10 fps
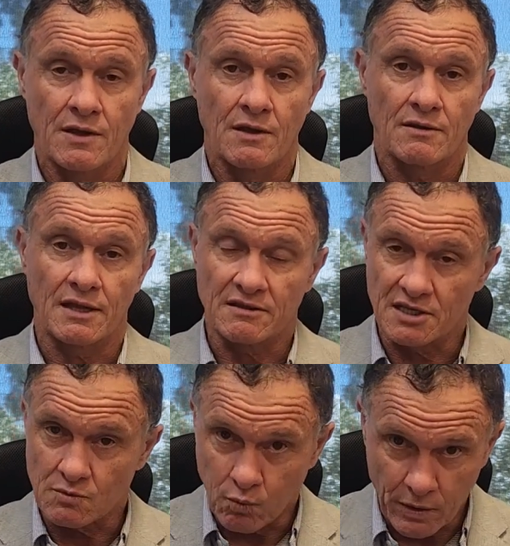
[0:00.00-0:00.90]
that
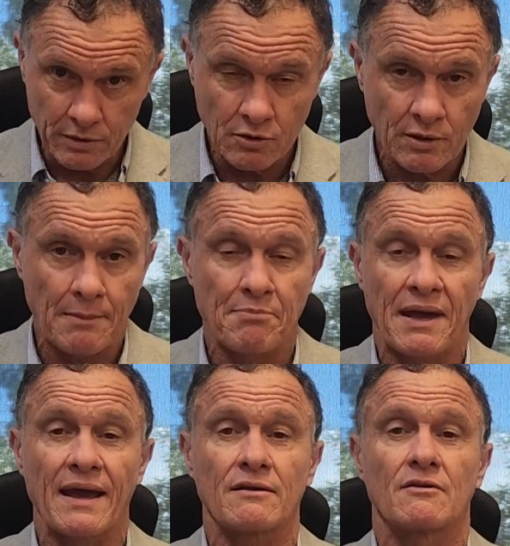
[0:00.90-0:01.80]
this will not
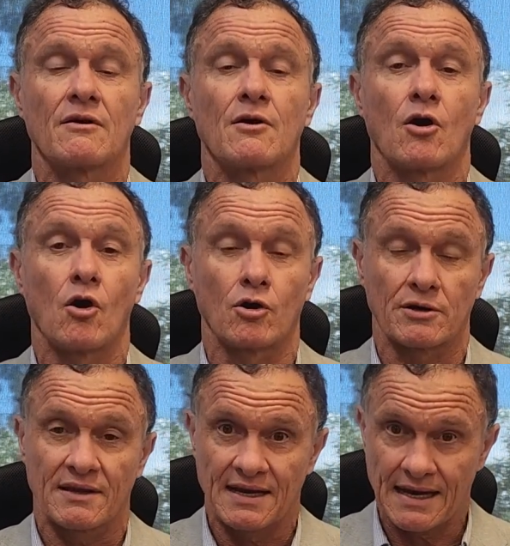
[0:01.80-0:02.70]
impact on
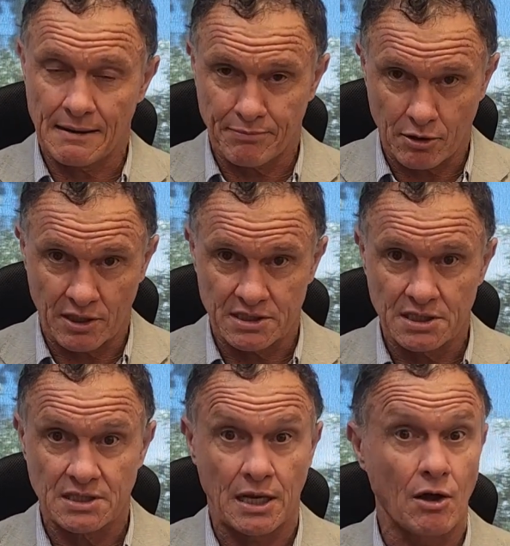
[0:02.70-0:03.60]
car
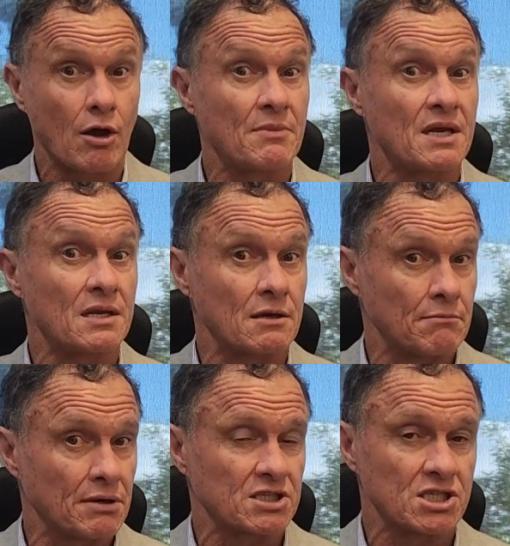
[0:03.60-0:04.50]
prices, and I mean
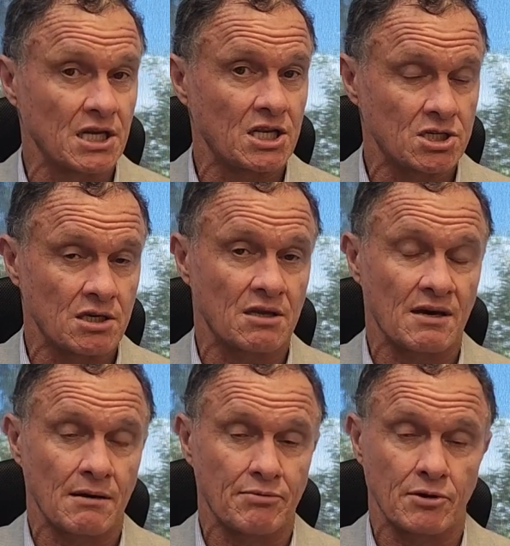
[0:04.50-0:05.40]
combustion engine
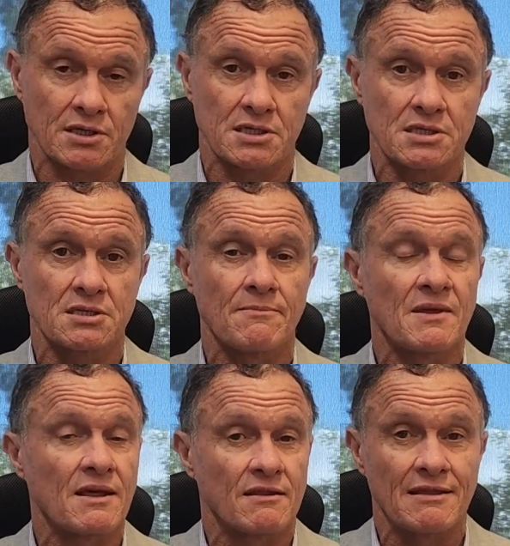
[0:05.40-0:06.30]
car prices,
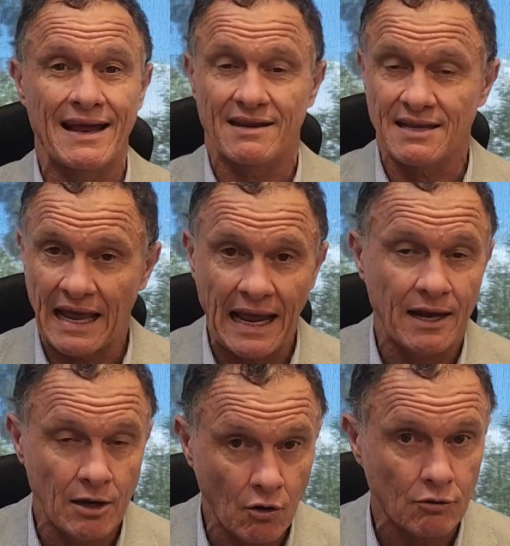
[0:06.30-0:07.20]
that
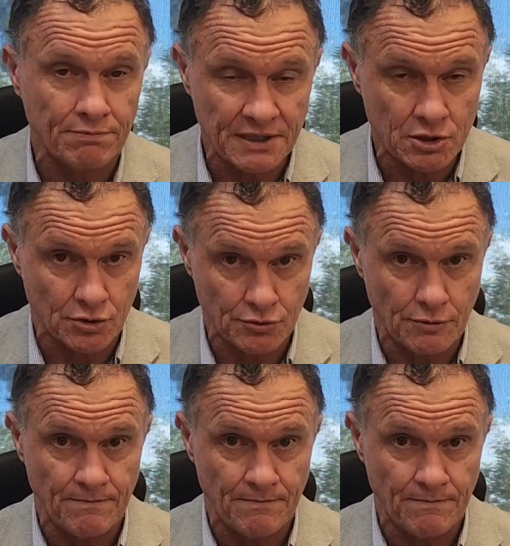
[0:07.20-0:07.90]
cannot be true.